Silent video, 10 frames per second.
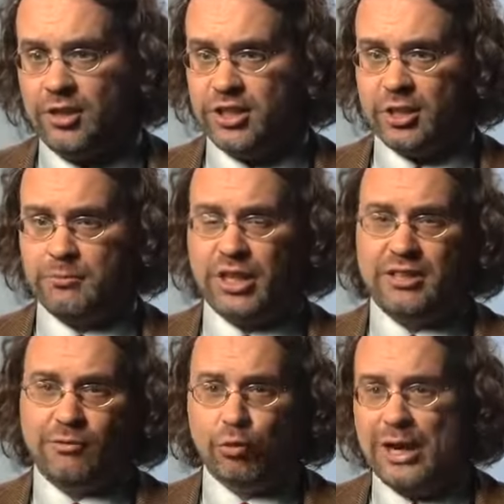The
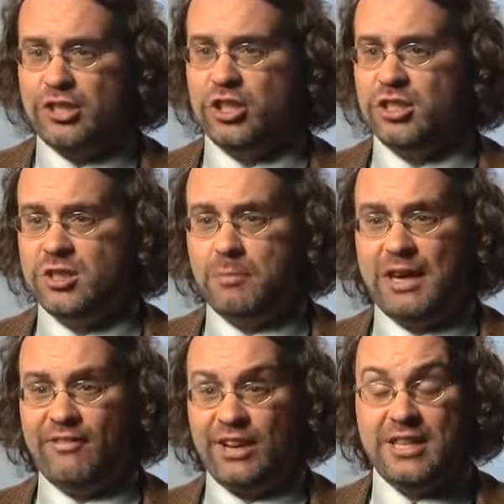subject of righteousness
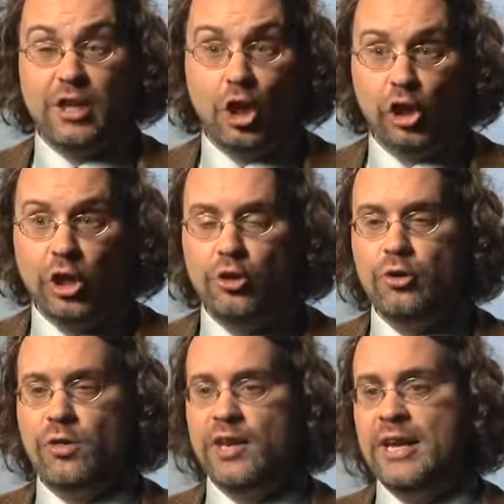by faith
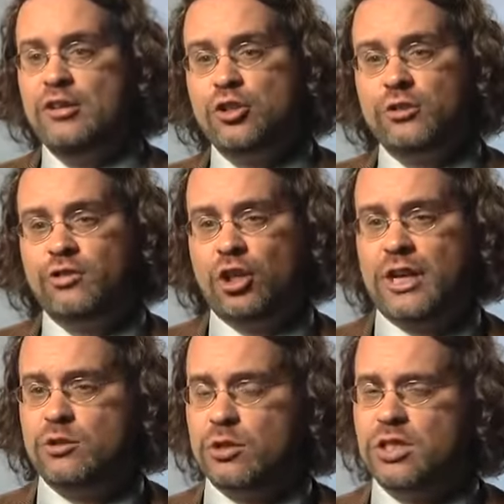alone and the nature of
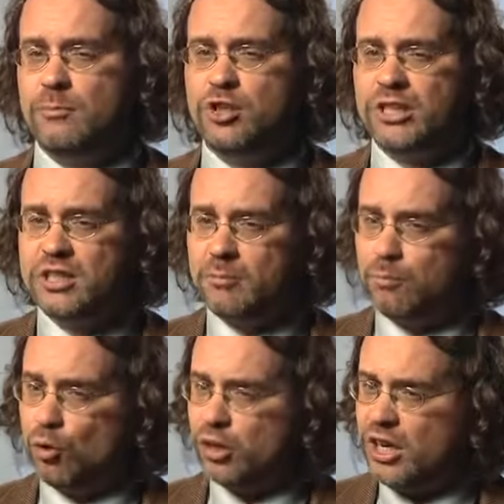Christ were subjects that
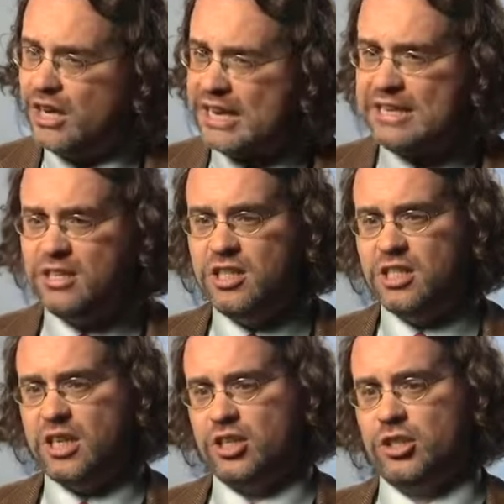brought heated
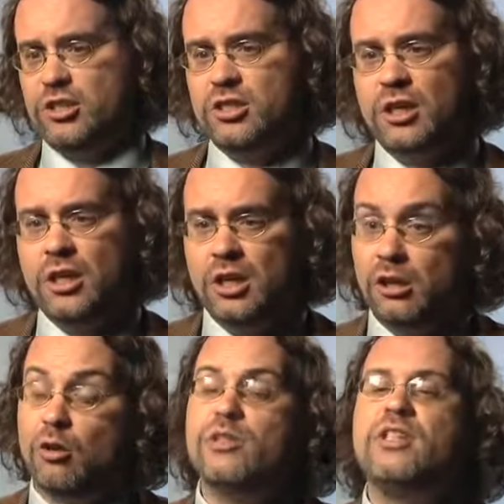discussions,
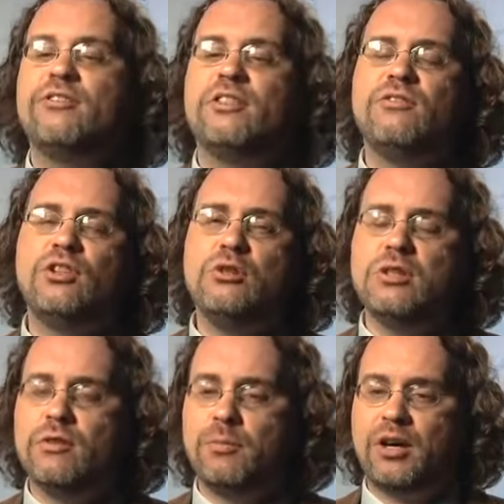along with different views
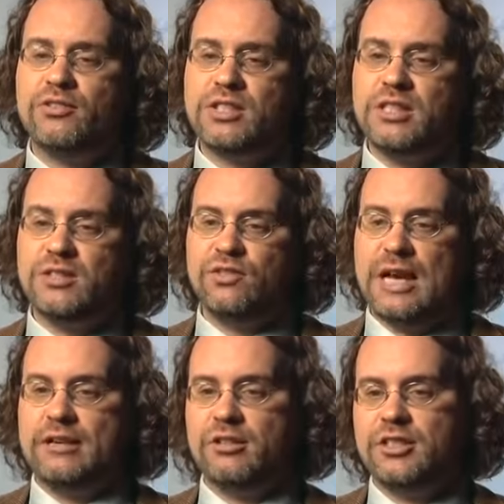of the prophecies of
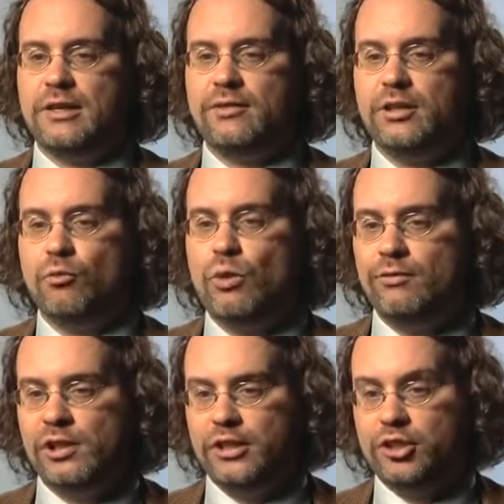Daniel 7 and
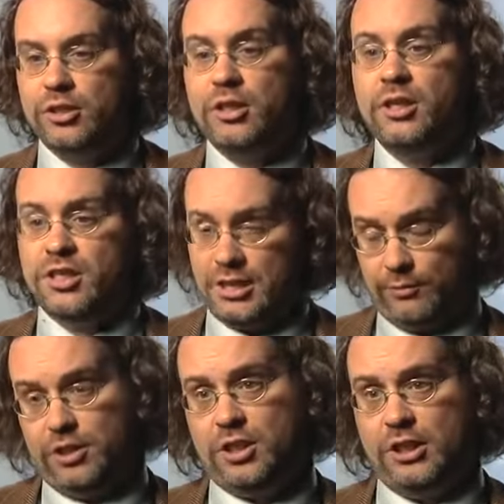Revelation
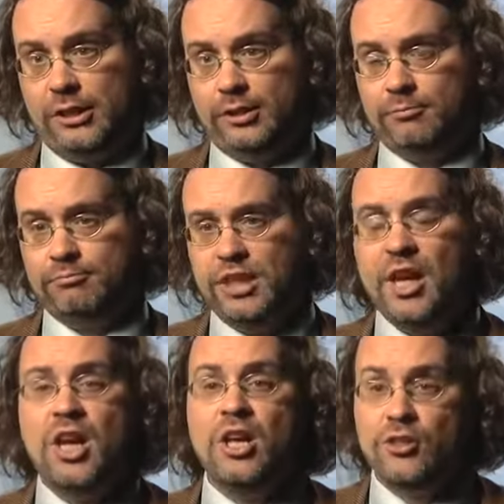17.
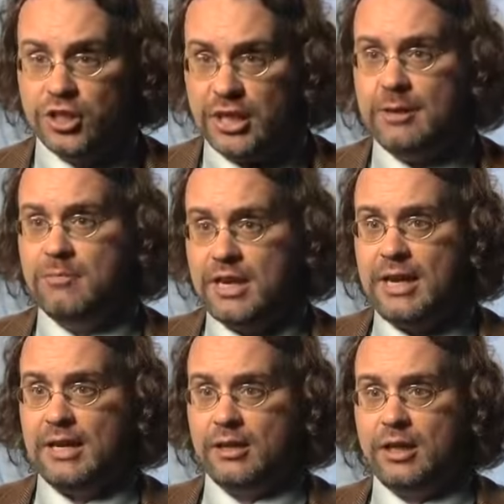The same
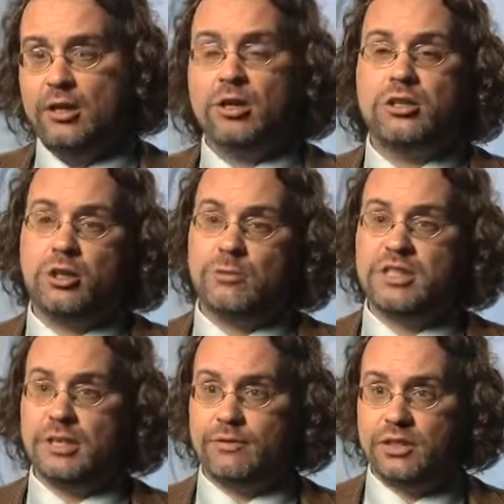day, in October
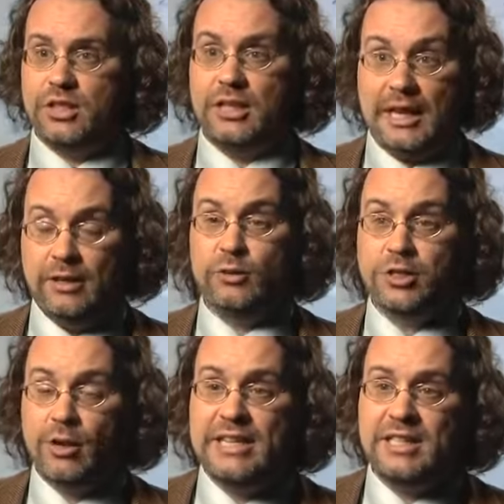17,
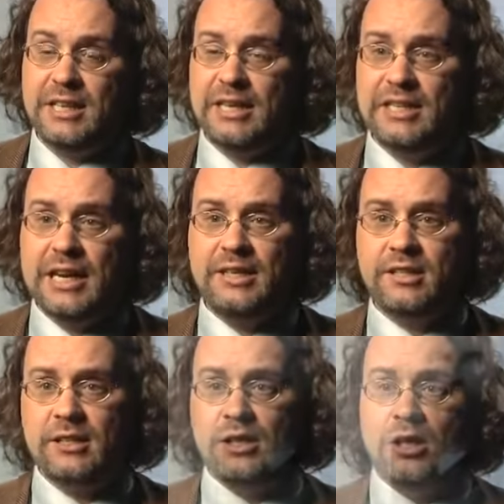also 1888,